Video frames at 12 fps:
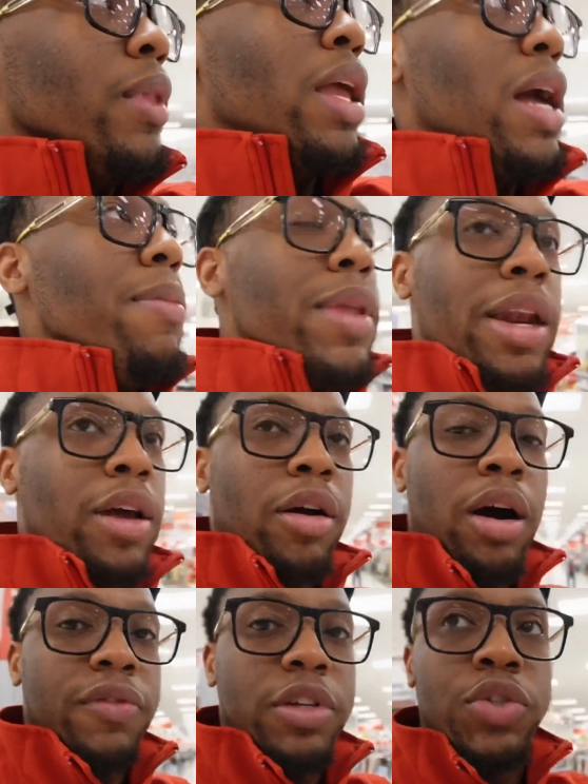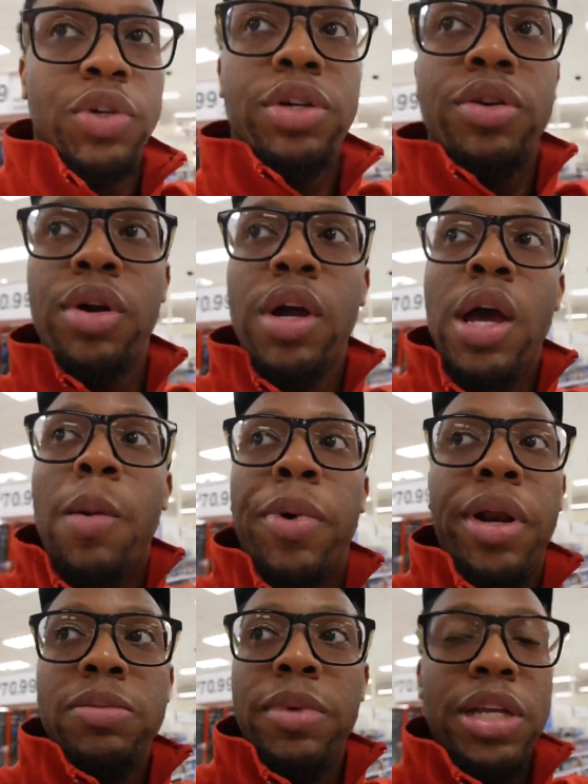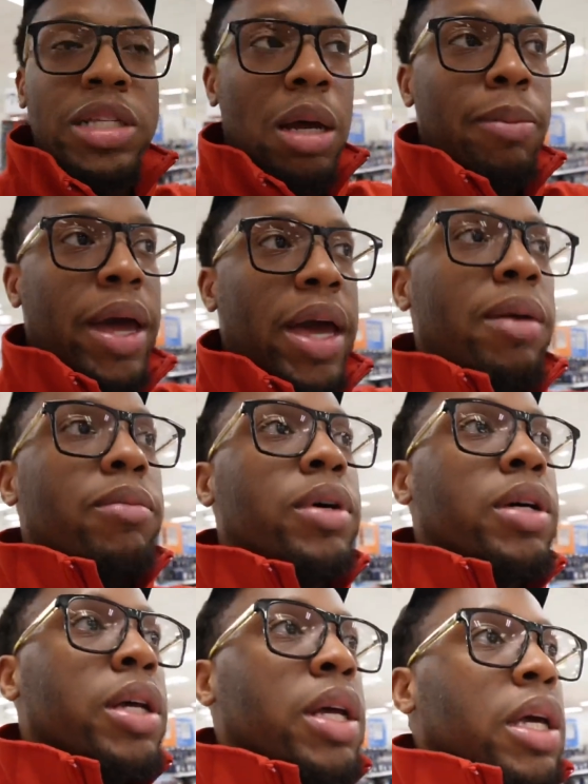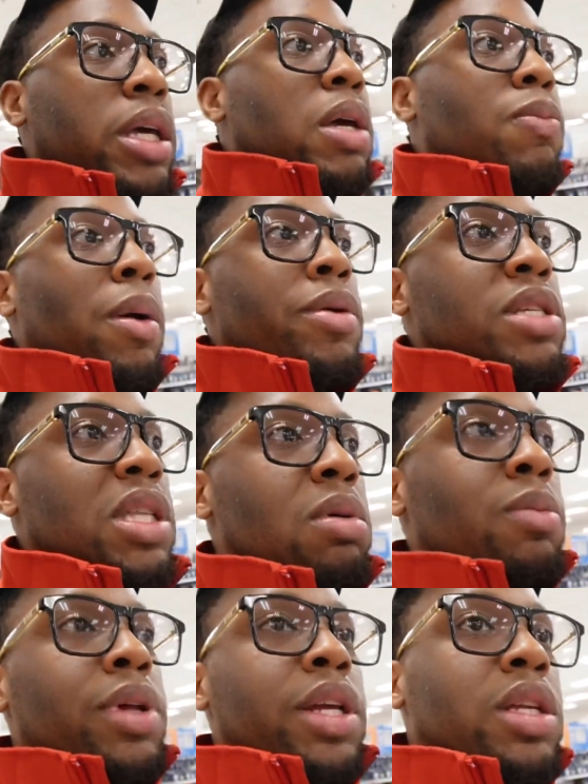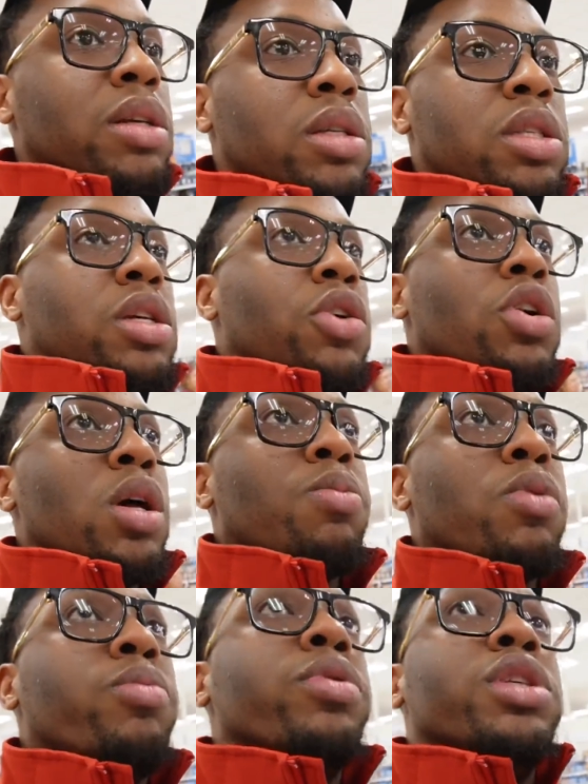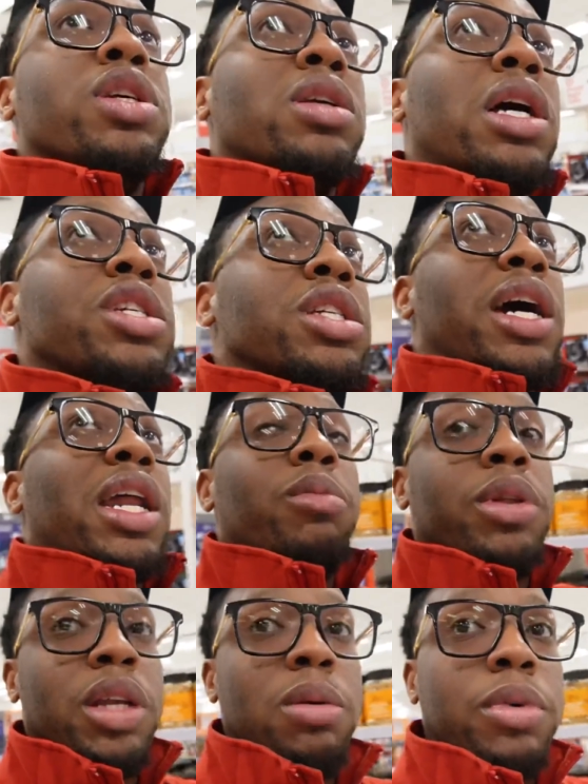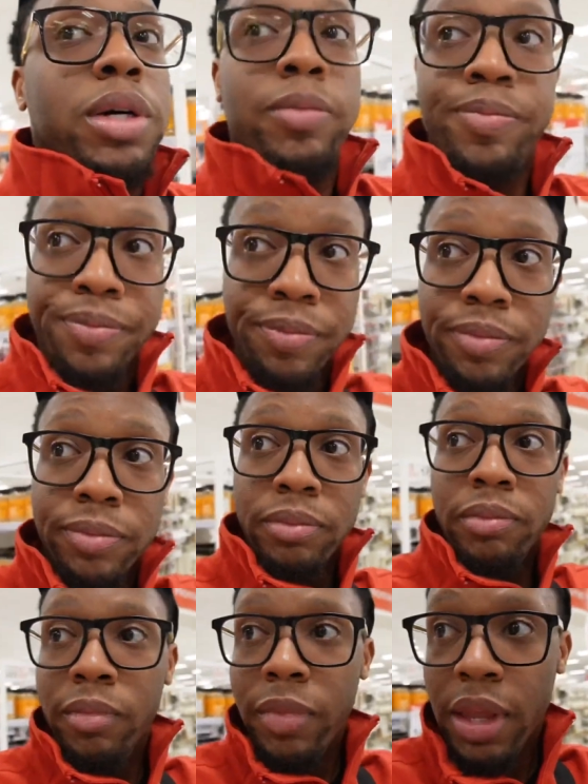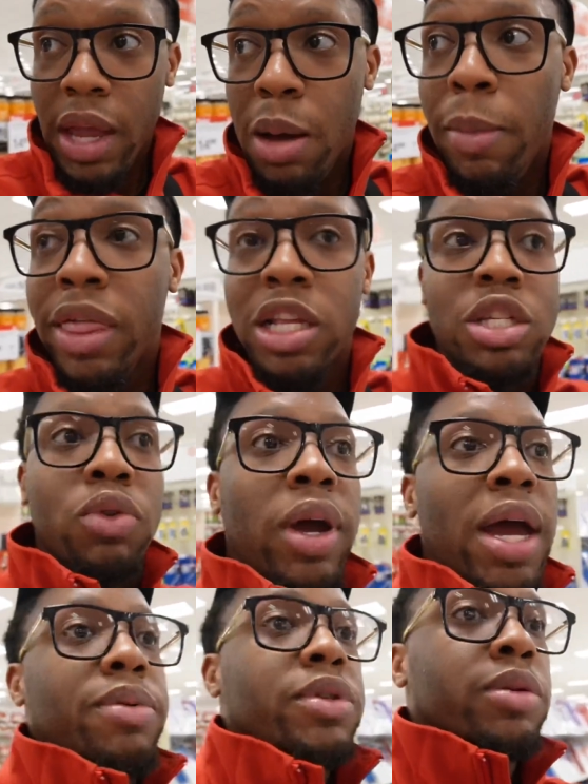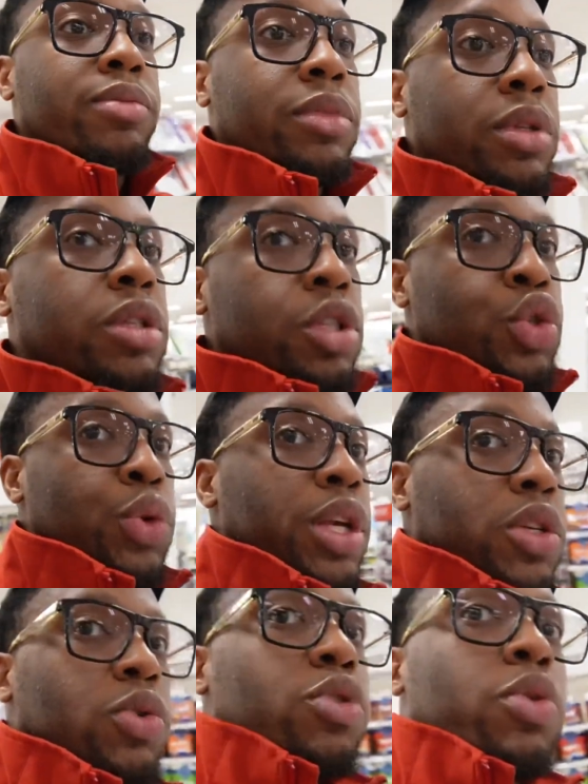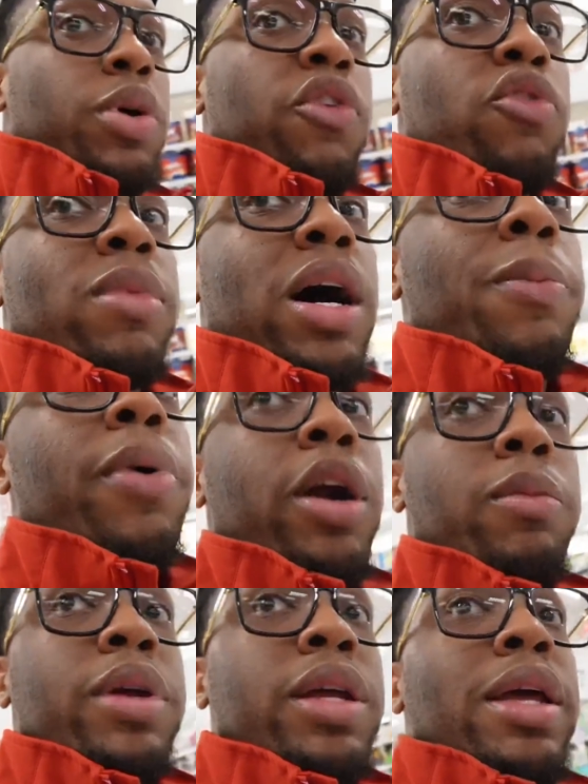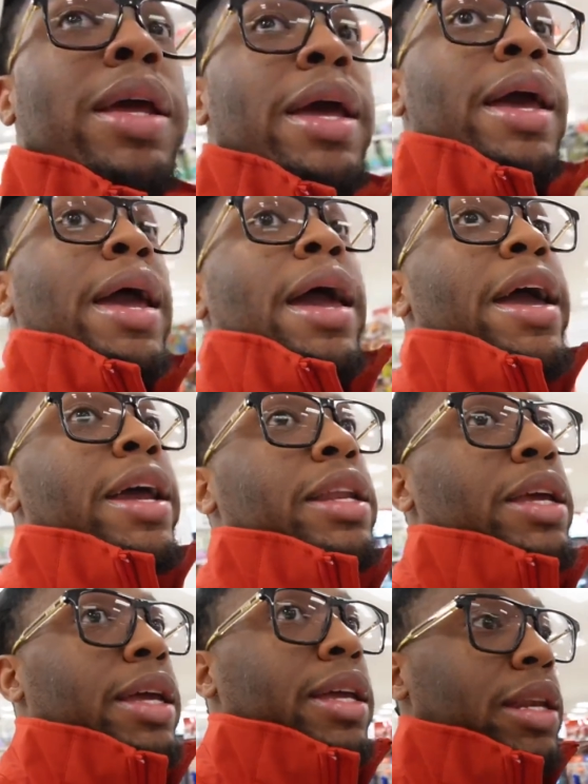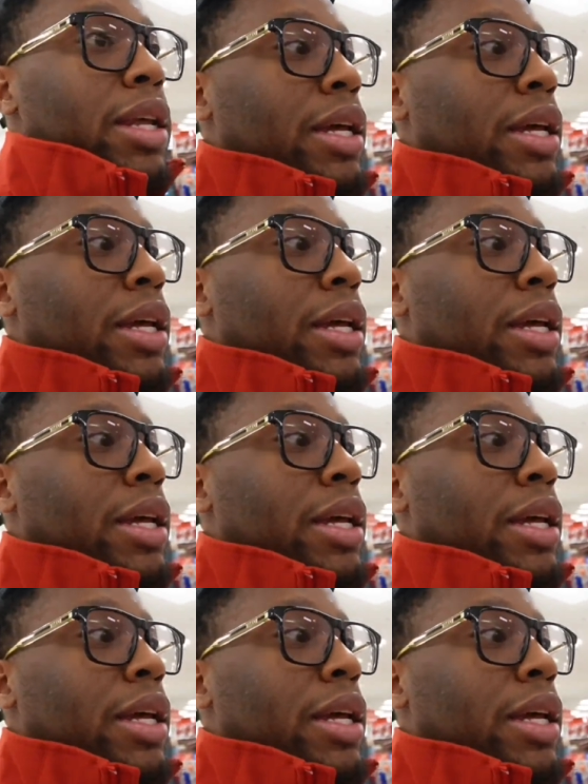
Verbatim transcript: I'm not a coffee drinker, but it's I mean, it's not bad, but it probably just be blended, stirred up, or should I should have got it blended. But I'm about to just grab some drinks real quick from my apartment and then